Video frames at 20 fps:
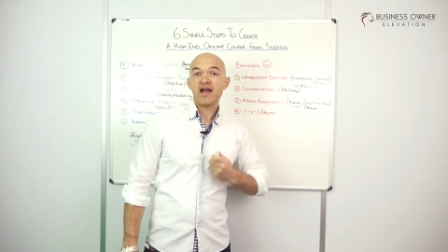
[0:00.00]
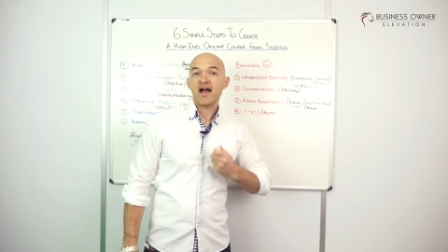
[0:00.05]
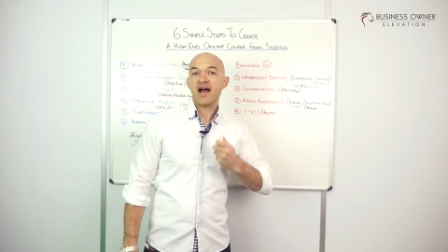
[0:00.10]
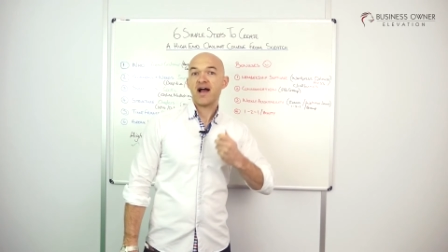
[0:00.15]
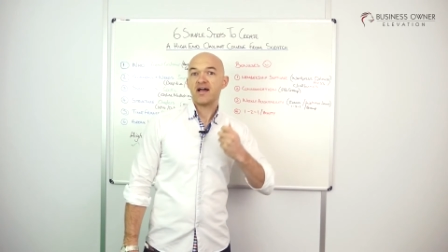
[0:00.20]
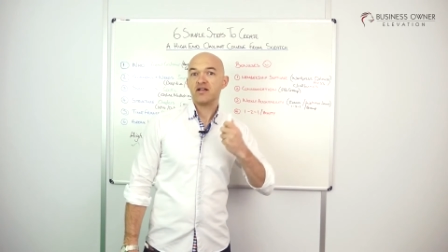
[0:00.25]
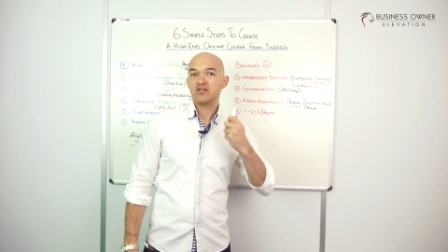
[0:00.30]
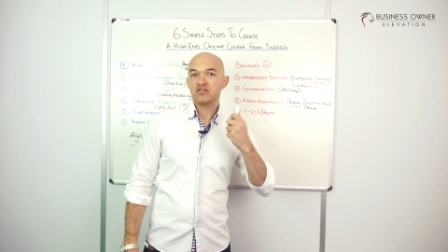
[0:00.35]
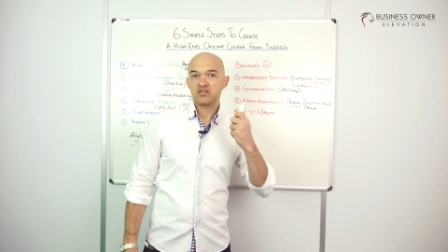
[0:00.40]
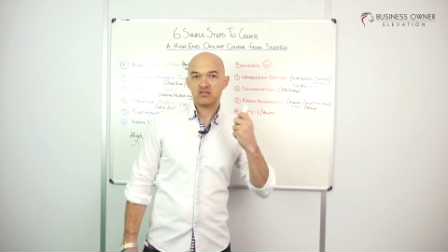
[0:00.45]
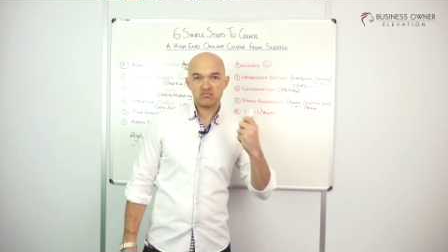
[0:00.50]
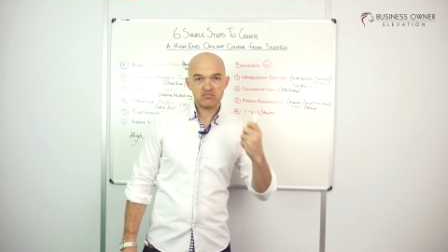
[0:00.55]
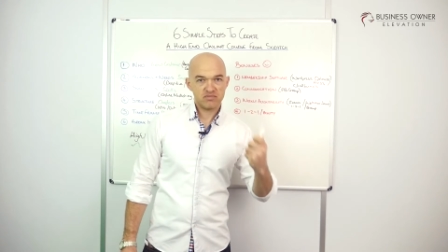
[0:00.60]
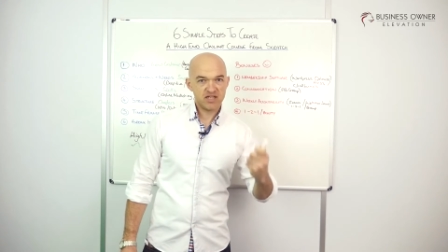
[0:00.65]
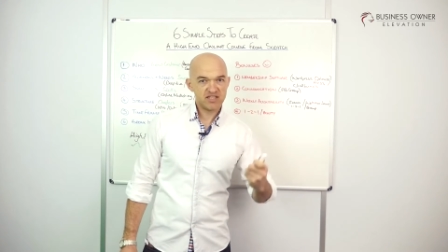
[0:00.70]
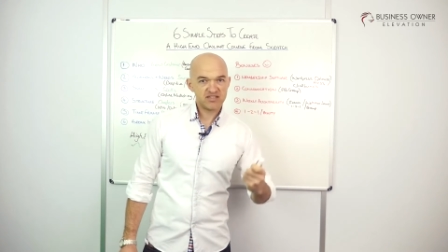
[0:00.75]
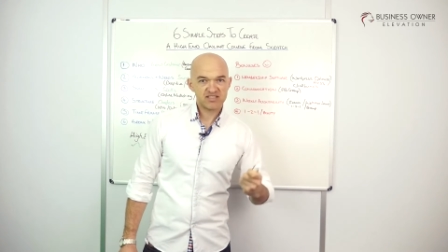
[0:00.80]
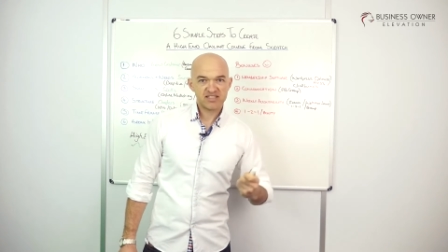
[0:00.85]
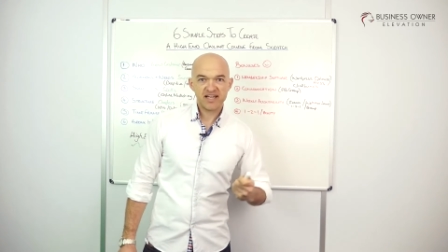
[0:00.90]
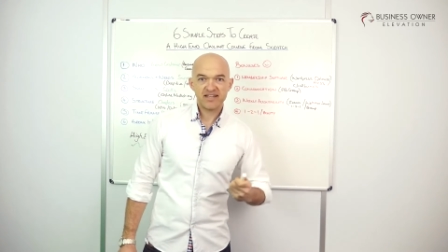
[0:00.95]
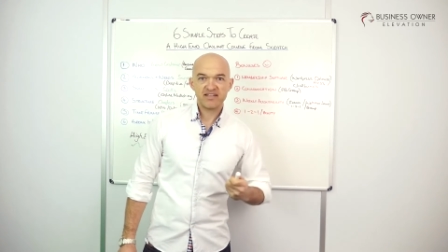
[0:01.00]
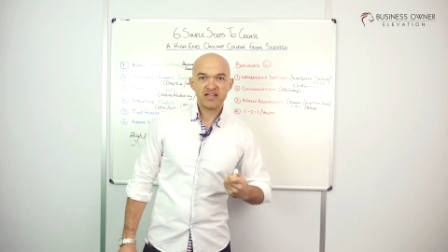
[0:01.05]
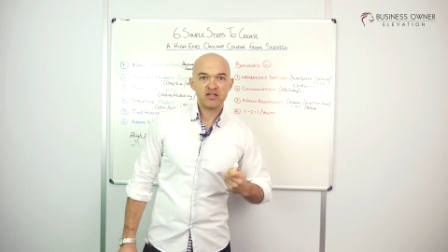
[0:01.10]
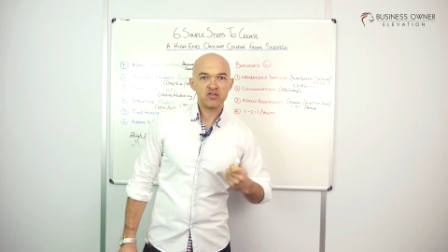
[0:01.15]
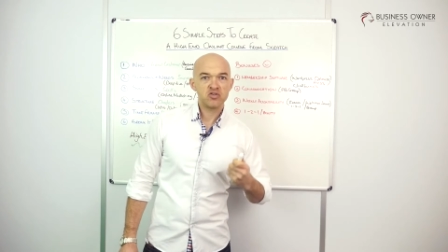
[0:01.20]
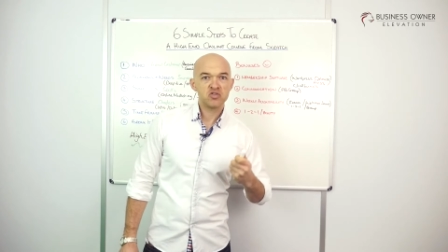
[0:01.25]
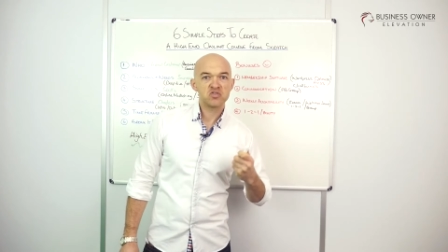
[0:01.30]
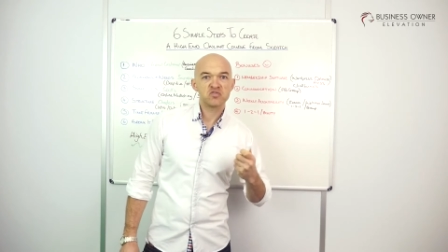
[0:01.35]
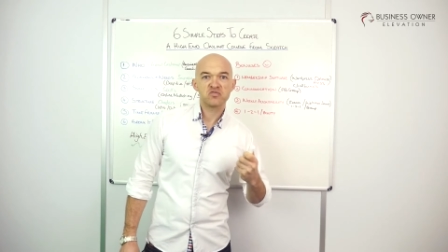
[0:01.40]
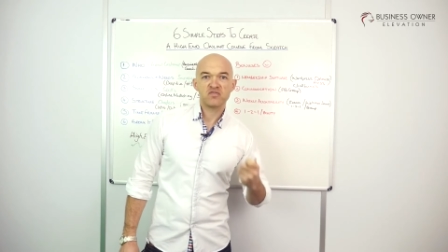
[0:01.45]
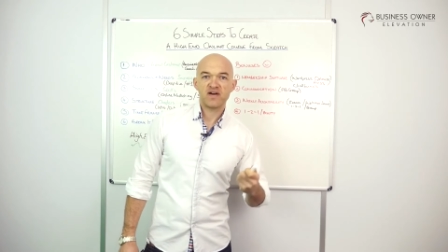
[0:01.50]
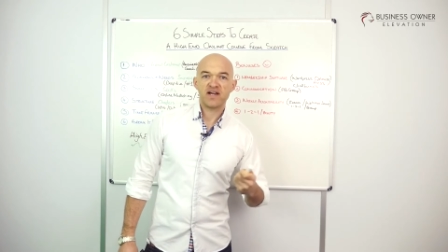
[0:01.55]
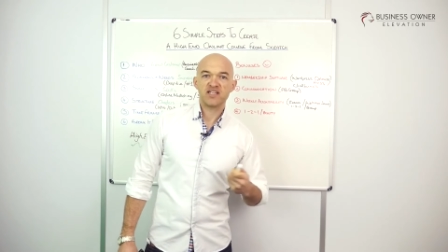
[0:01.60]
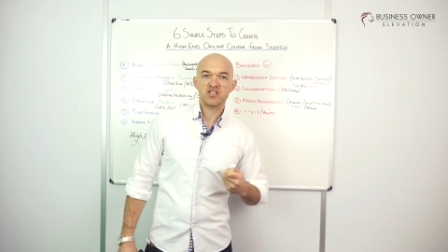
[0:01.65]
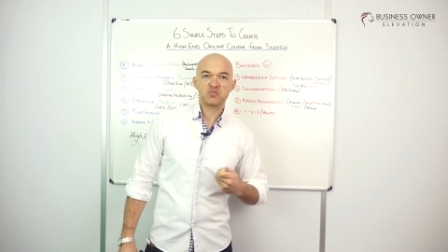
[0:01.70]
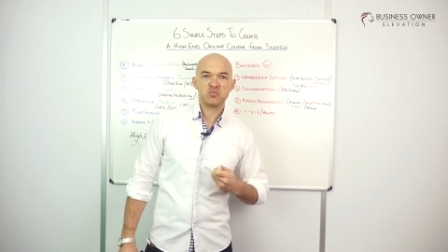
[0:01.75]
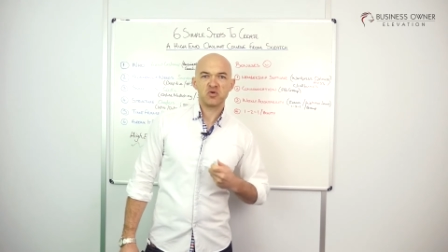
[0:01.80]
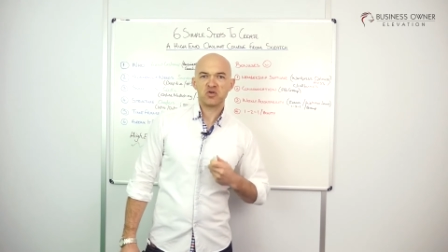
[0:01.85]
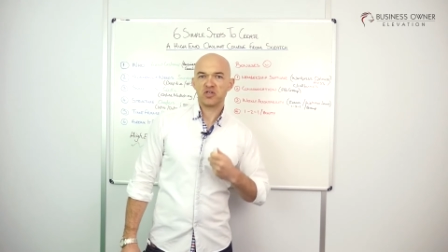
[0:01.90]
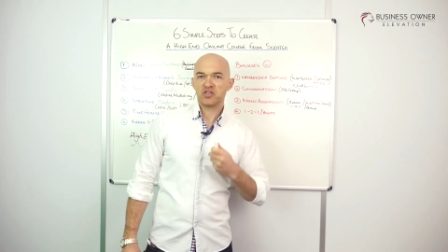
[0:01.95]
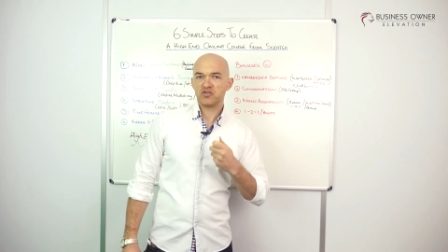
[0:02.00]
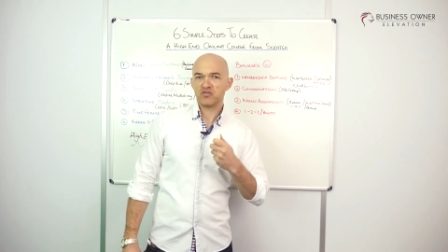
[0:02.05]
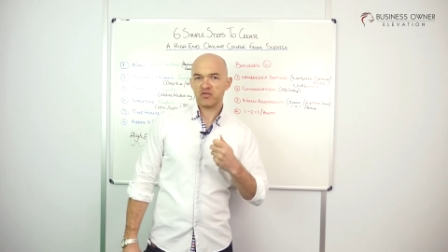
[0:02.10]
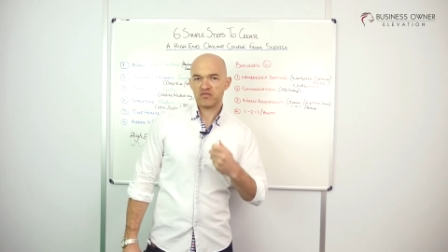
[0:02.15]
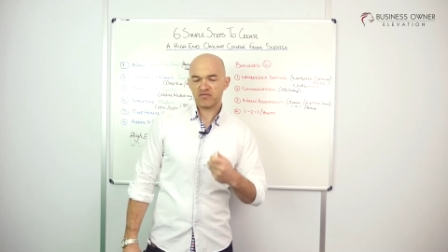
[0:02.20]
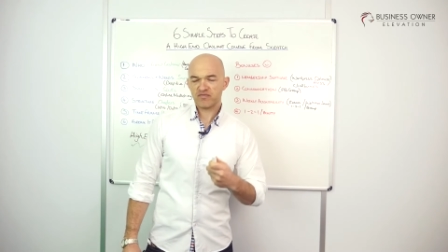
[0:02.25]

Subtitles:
and let's say they use Facebook and you're on